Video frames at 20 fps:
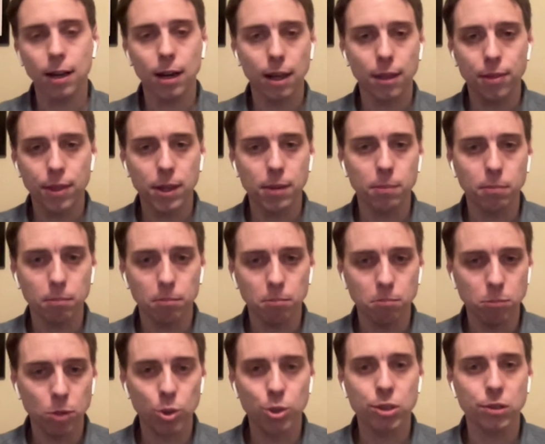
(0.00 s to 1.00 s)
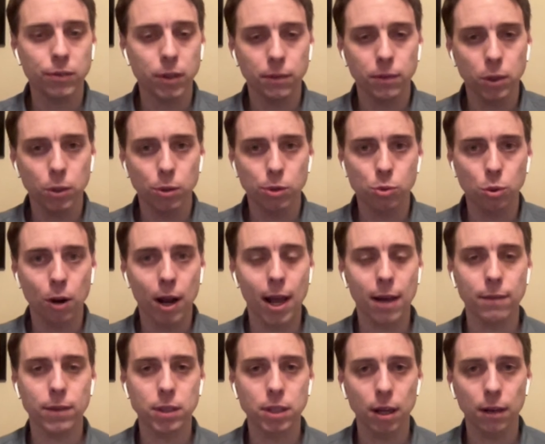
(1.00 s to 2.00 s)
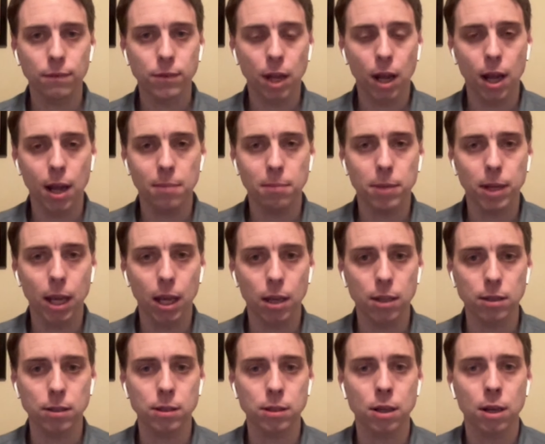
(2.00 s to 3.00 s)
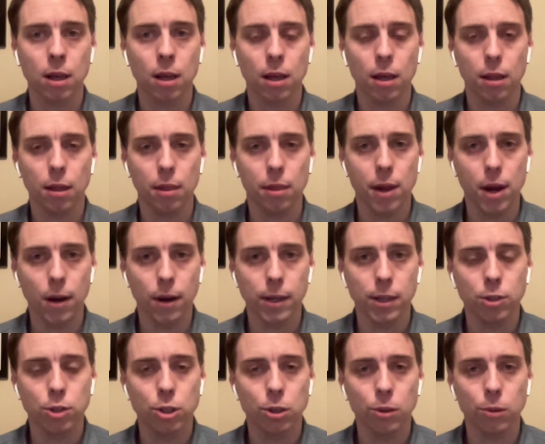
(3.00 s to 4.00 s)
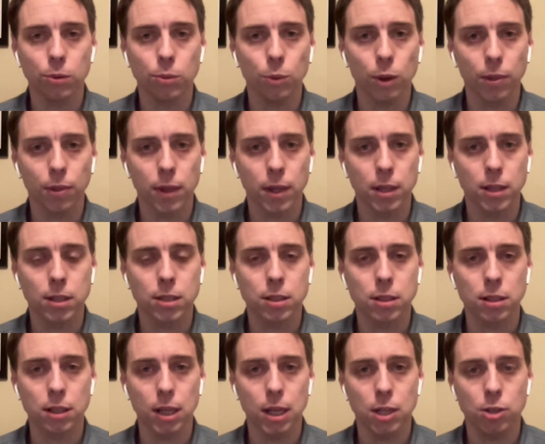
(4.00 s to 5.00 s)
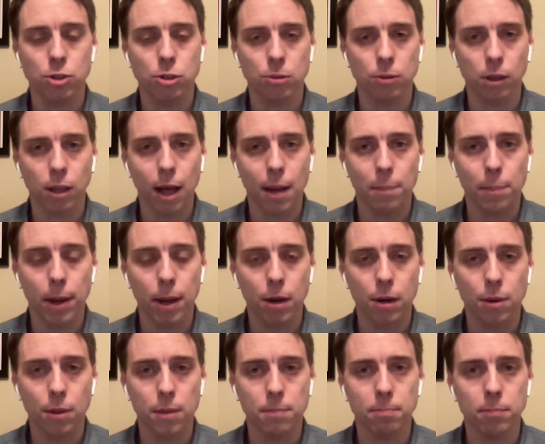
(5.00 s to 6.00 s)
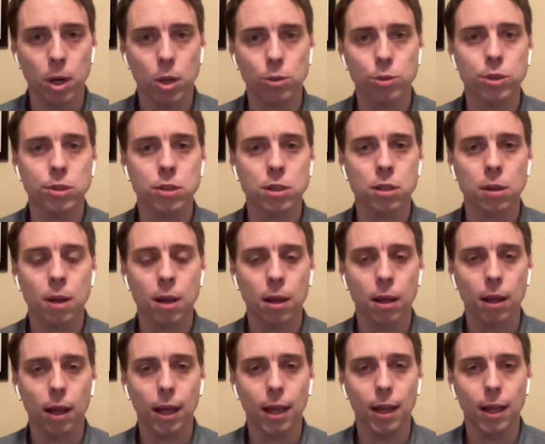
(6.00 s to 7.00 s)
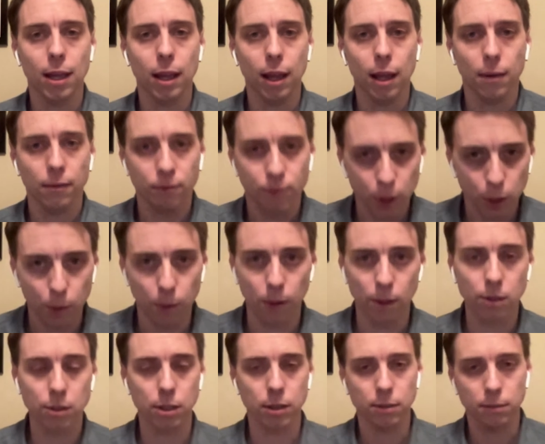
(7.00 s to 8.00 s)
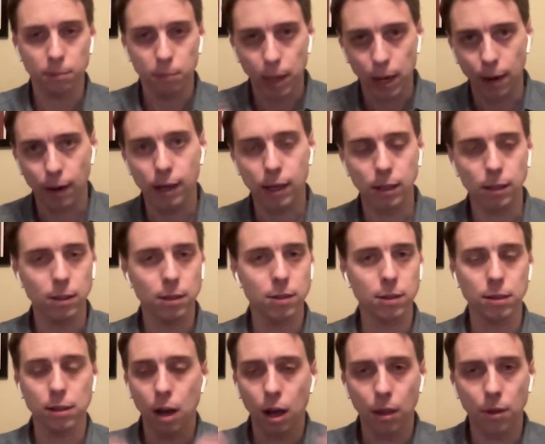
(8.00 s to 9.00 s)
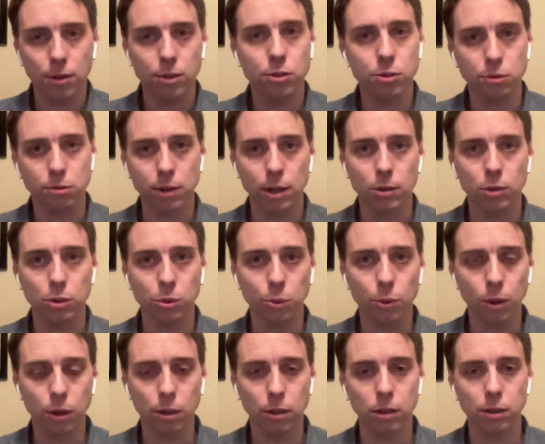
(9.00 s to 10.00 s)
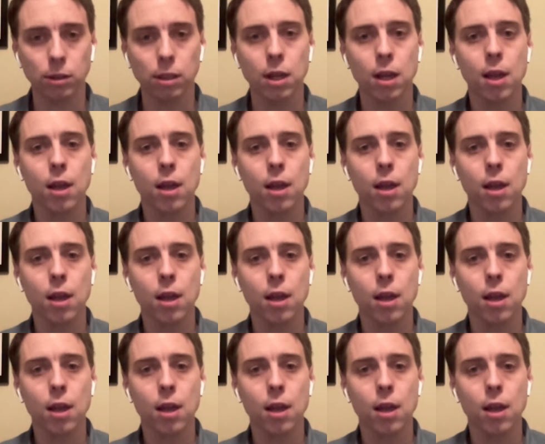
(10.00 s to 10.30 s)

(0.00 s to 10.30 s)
and I think most of your viewers will not have a tough time because they're in tune with this issue a lot better than most viewers and Americans and others throughout the world.